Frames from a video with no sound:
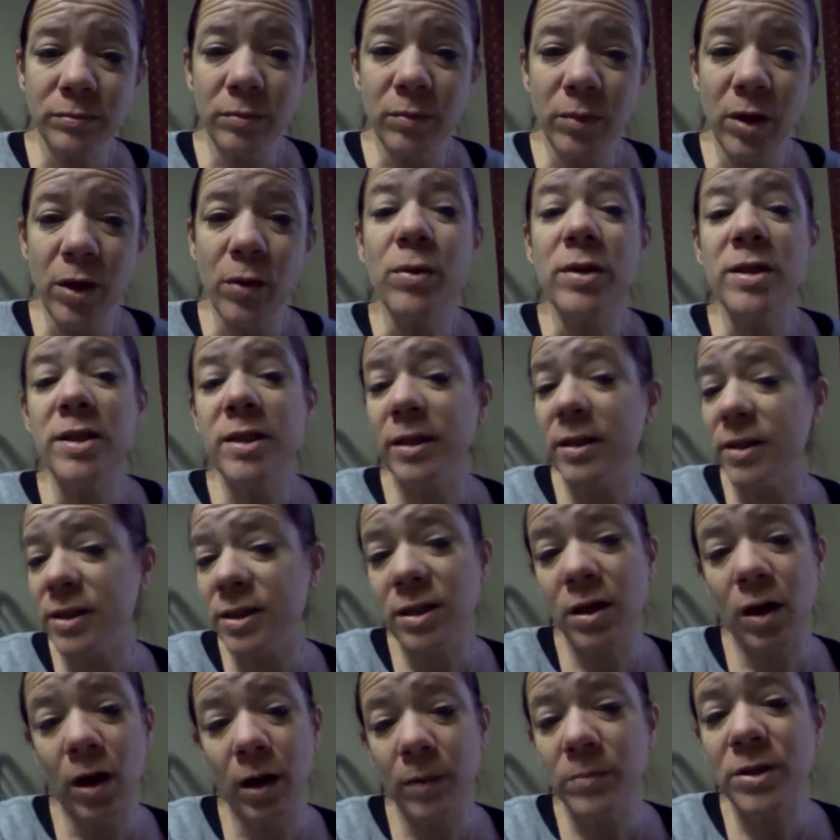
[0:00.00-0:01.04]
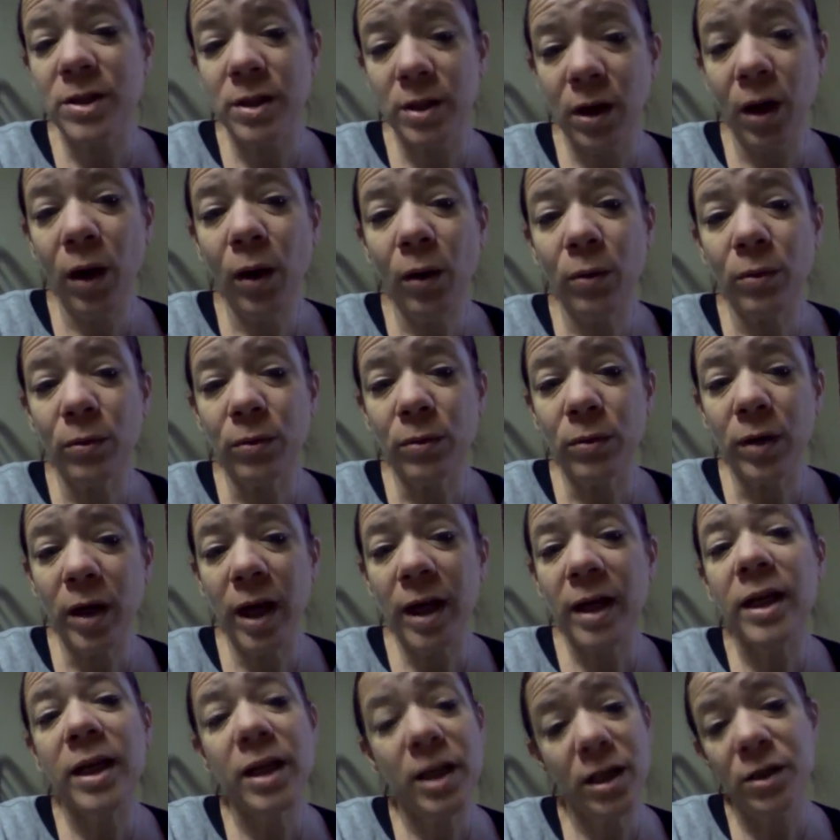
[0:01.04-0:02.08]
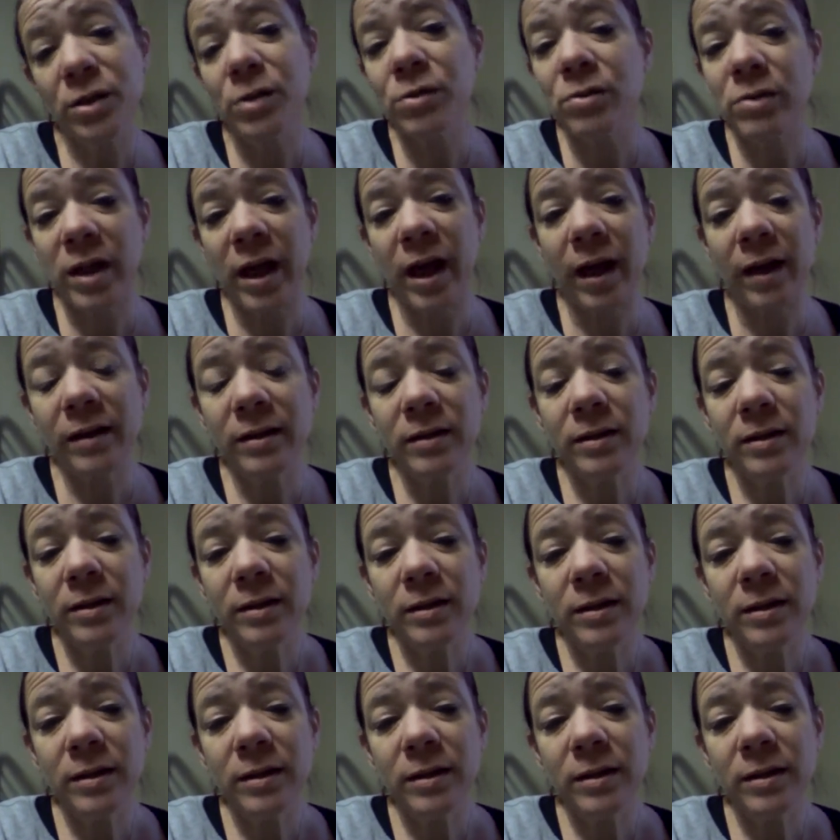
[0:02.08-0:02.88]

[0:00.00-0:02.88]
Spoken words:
It was his time to go, and he knew that,